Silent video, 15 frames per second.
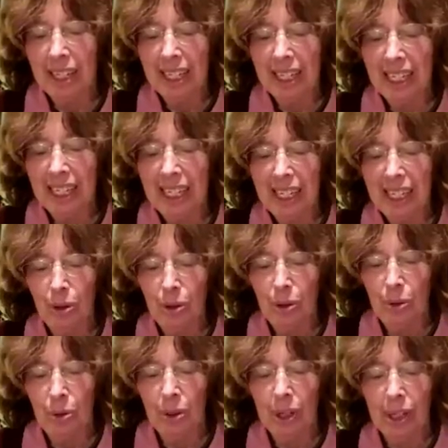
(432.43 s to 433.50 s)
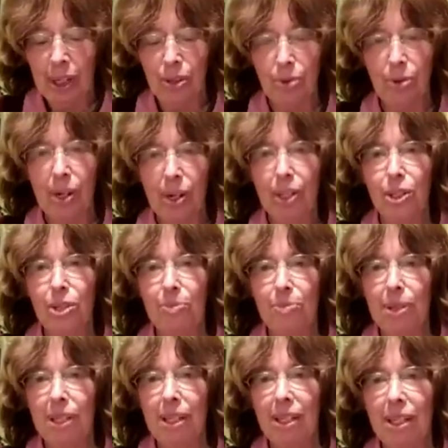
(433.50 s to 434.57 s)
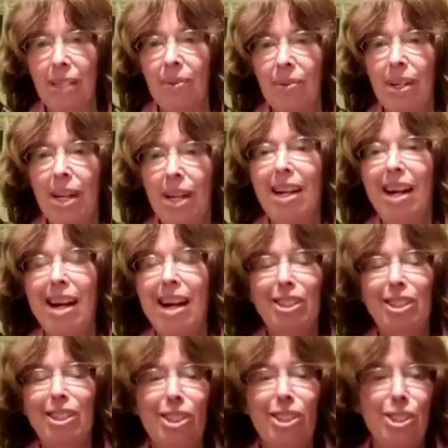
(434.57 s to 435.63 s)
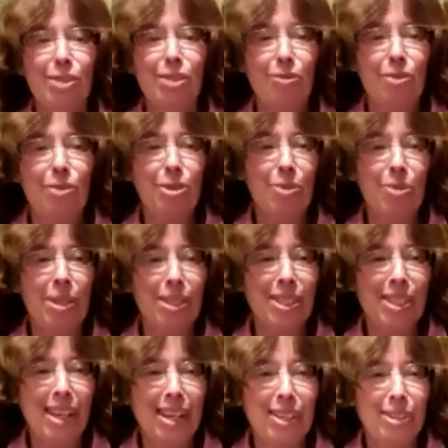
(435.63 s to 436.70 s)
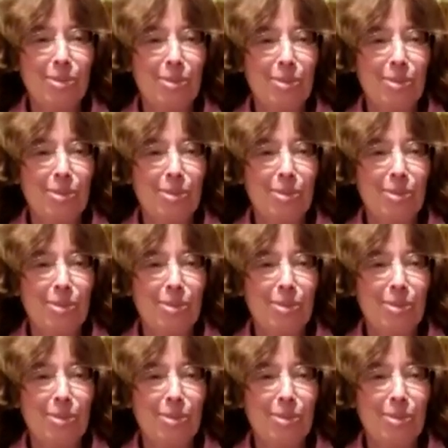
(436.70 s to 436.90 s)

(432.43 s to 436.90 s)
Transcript: de Hilula de Rashbi. Actually, just a few insights from